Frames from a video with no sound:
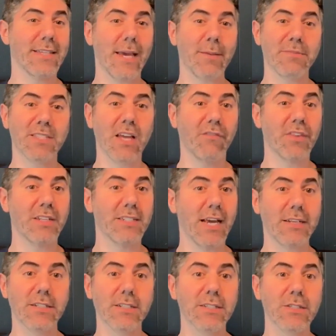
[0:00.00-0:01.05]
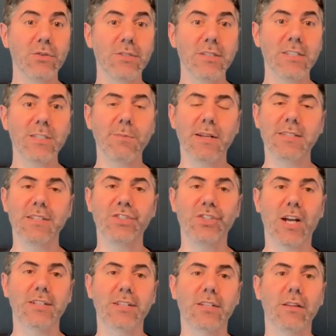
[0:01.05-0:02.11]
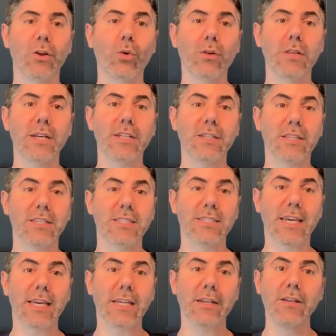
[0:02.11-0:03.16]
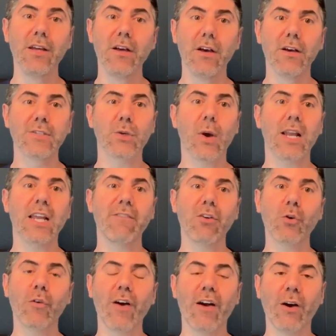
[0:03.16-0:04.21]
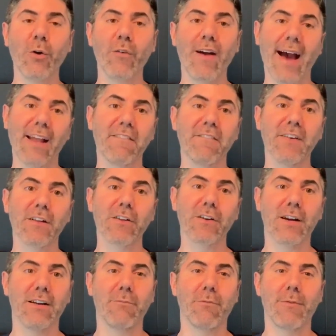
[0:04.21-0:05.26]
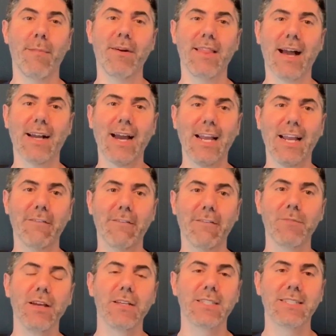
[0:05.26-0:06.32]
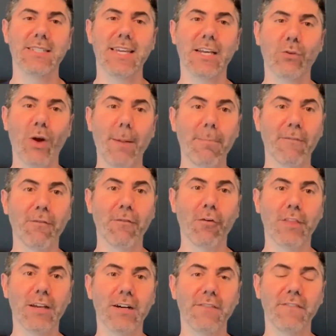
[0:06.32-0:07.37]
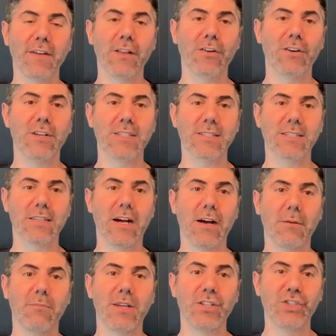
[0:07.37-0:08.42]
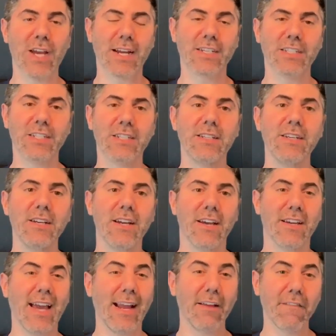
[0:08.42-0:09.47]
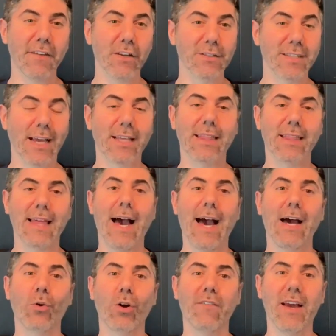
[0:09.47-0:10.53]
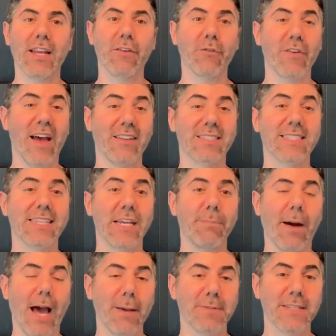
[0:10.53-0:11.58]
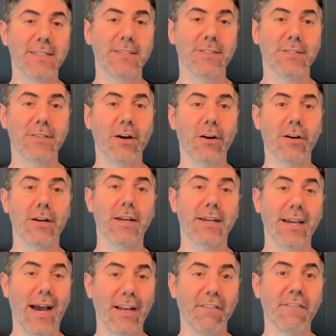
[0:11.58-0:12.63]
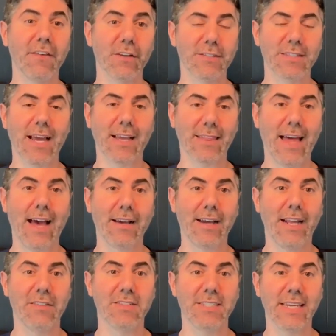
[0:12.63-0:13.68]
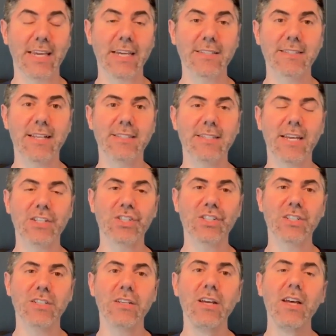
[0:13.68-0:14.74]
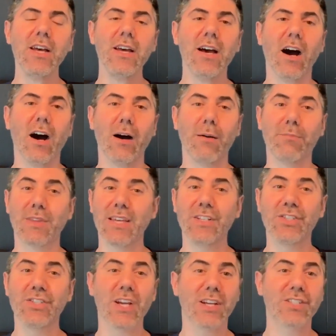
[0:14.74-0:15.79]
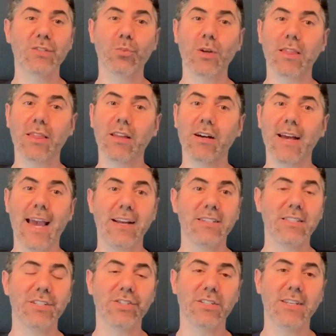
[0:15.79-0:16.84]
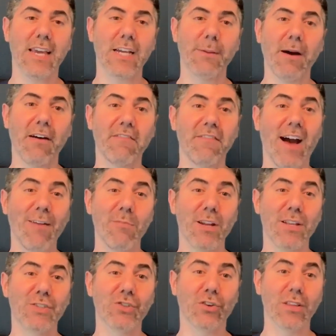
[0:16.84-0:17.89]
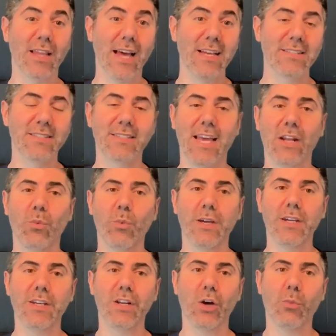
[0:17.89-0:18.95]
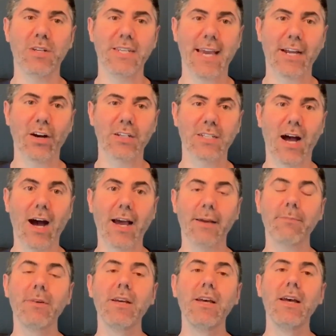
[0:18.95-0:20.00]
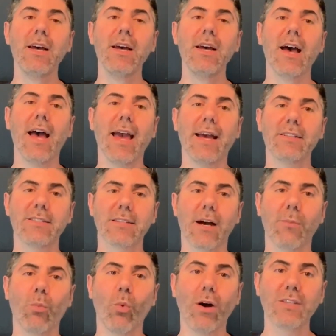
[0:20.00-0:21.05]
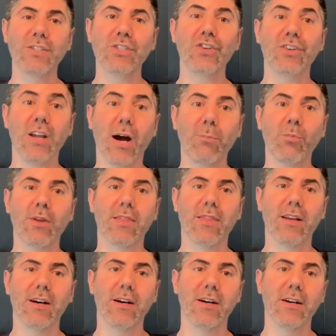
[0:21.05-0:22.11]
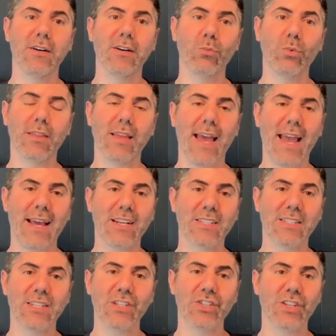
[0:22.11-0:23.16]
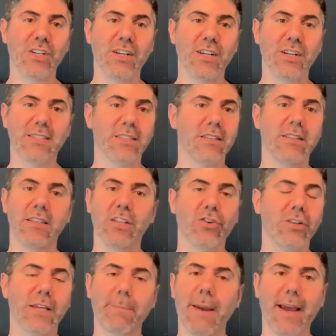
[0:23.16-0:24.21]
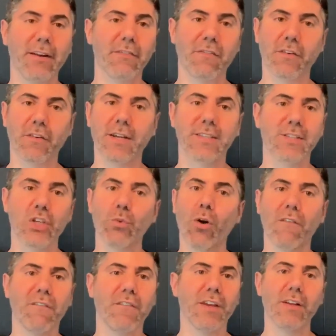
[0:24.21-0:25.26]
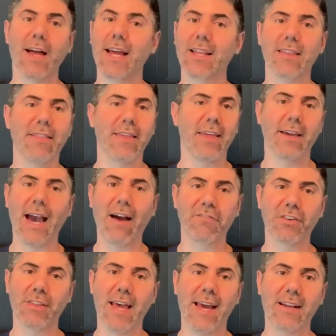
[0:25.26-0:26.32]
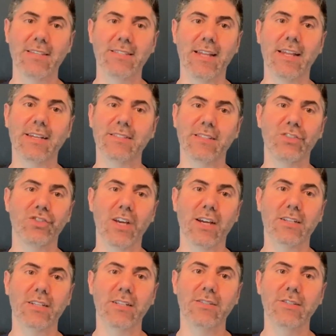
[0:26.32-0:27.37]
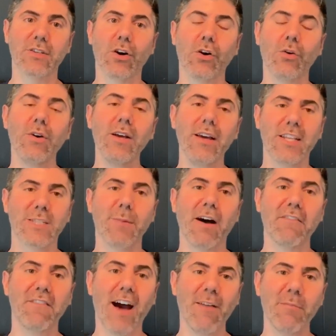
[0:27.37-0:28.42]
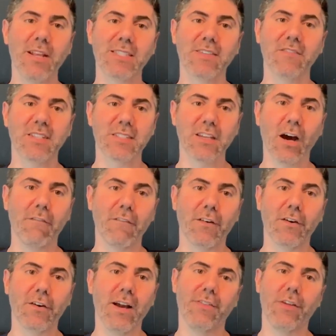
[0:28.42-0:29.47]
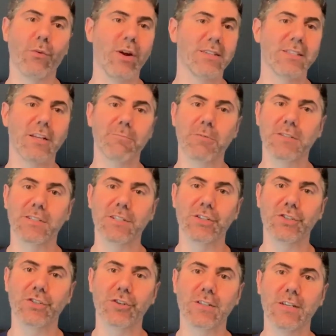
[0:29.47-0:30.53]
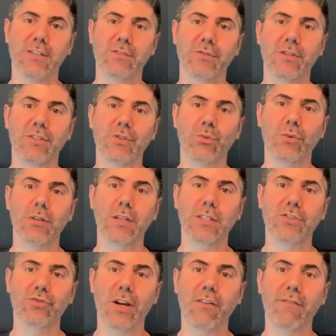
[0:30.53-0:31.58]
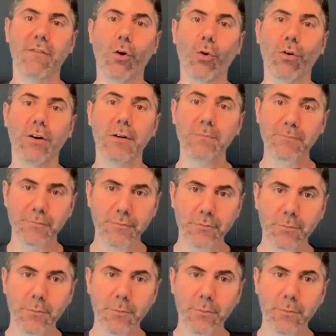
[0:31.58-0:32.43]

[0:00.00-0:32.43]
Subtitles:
the same stuff the dentist uses, but it's injected locally into the skin. So any of you who had filler and remember that kind of sting right before the filler is injected, it kind of feels like that. Or if any of you had skin biopsies, it kind of feels like that kind of stinging sensation. The injections with the anesthesia take about 5 minutes or less, and we take our time. And once you're numb with the anesthesia, it's literally pain-free. So you won't feel anything after the anesthetic is injected. So it's about 5 minutes of discomfort, and the rest of the procedure is really straightforward.